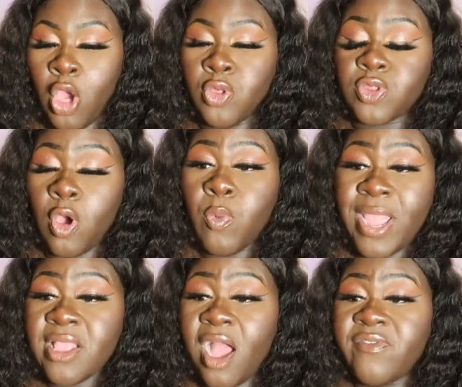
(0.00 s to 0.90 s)
So
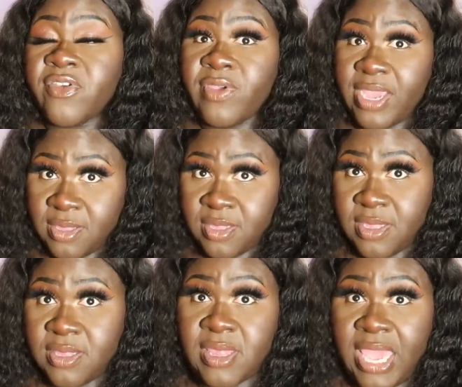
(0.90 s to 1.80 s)
when other
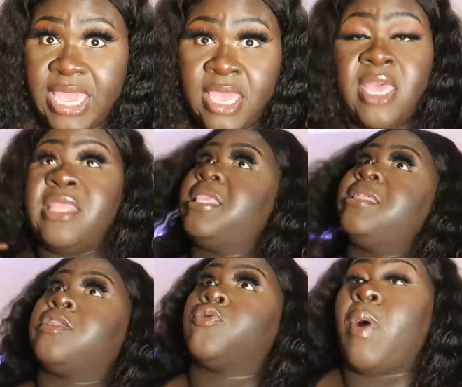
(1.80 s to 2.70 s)
races say,
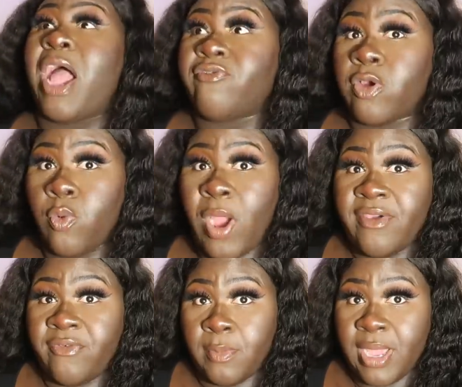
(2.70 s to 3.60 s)
this is what I
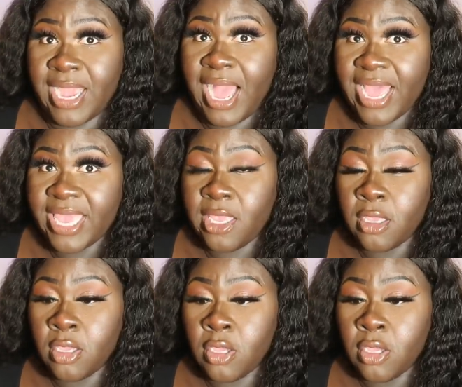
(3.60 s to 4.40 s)
require from a guy,